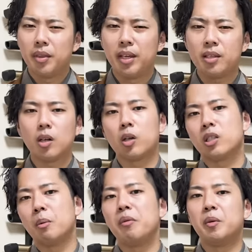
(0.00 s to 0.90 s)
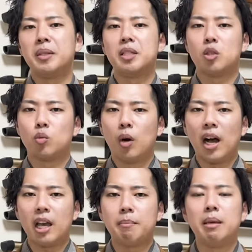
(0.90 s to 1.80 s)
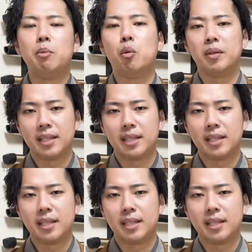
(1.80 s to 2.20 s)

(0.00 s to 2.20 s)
These are some of the reasons why people with